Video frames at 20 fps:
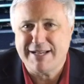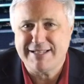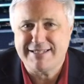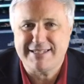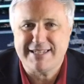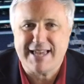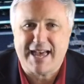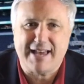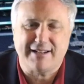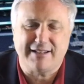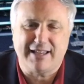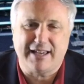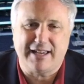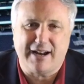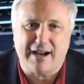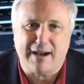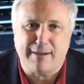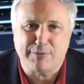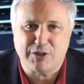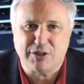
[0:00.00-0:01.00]
satellite
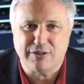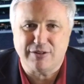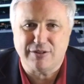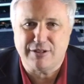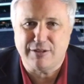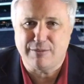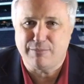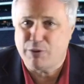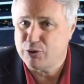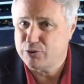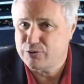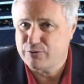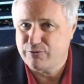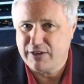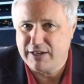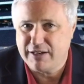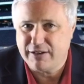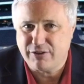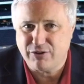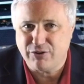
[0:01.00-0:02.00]
options in most
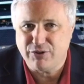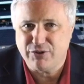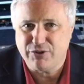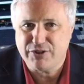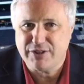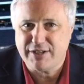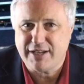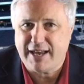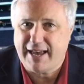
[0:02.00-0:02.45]
vehicles